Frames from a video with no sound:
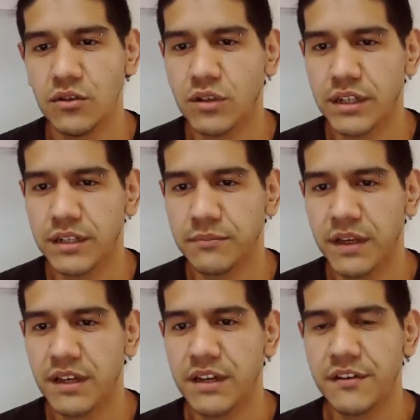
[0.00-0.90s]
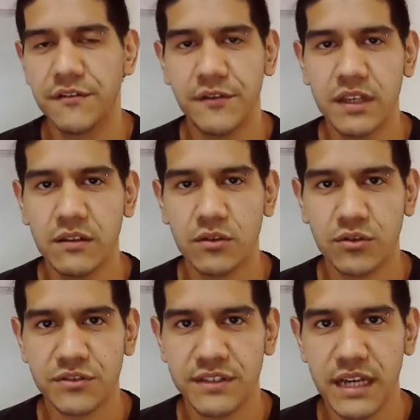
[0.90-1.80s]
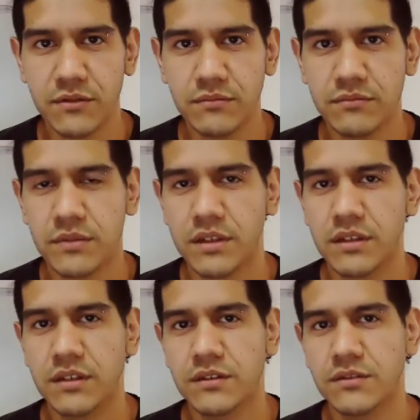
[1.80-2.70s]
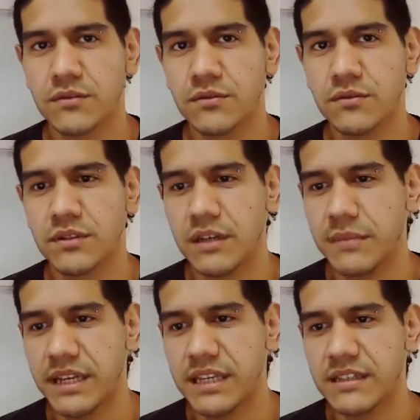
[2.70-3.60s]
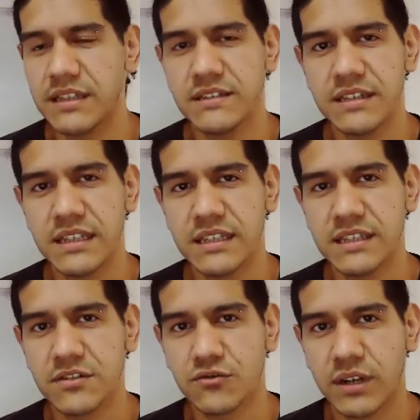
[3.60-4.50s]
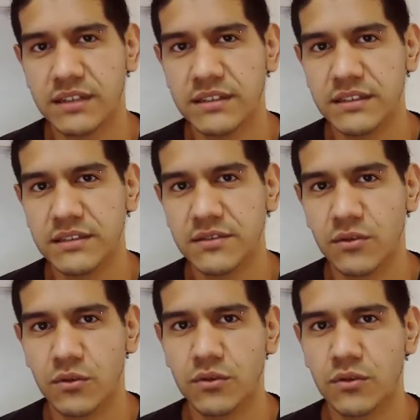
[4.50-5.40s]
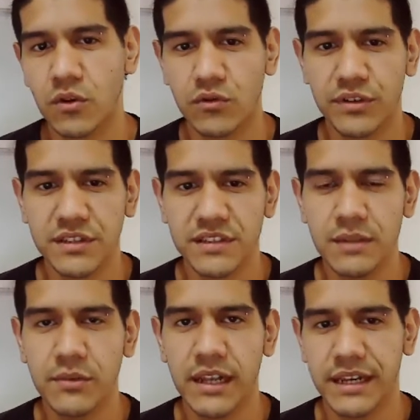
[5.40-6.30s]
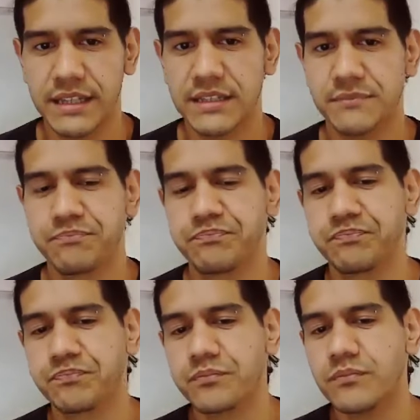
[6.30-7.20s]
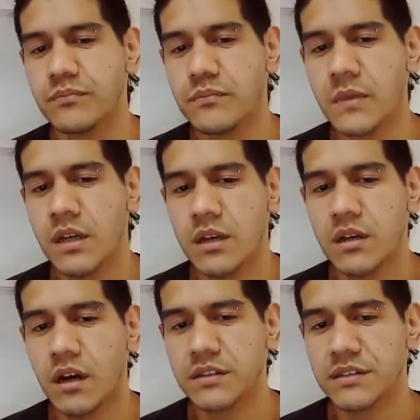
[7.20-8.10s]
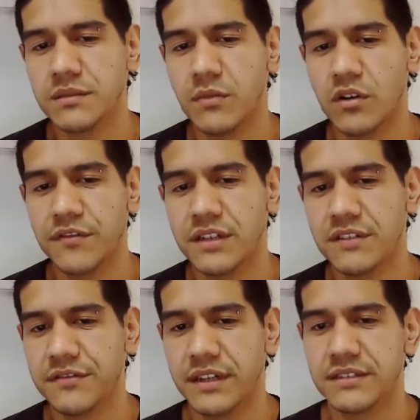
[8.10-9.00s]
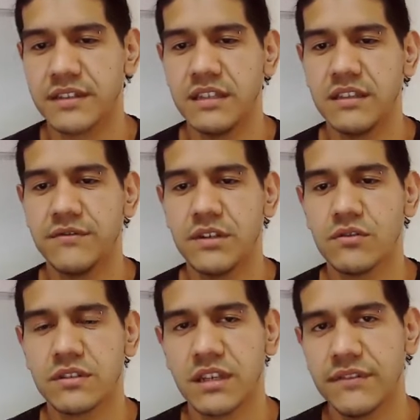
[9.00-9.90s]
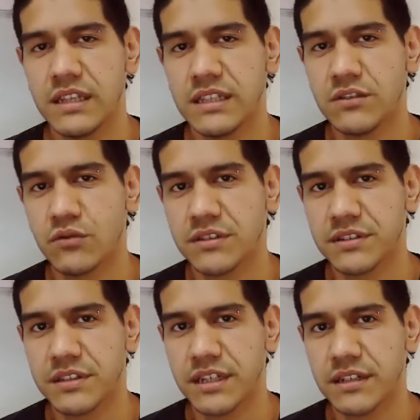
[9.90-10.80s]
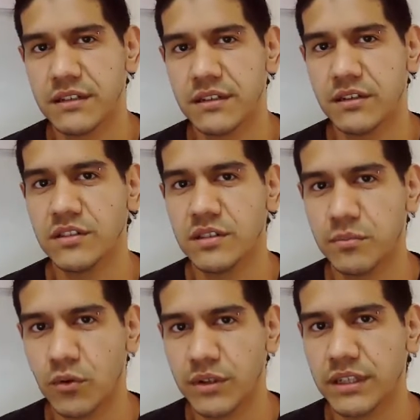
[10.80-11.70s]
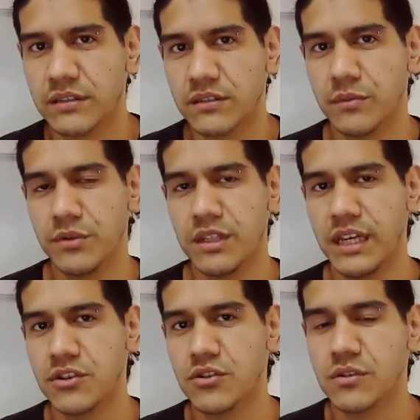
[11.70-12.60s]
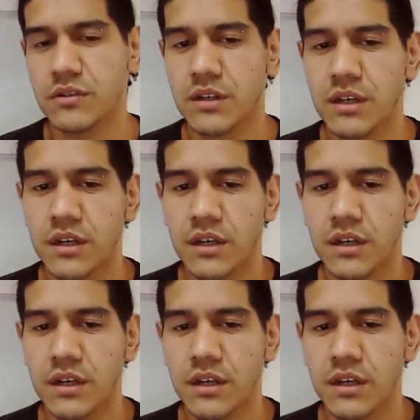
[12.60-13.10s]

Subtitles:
look, feel, or sound, so they might get easily distracted or overstimulated. Autism often affects an individual's ability to understand unspoken communication.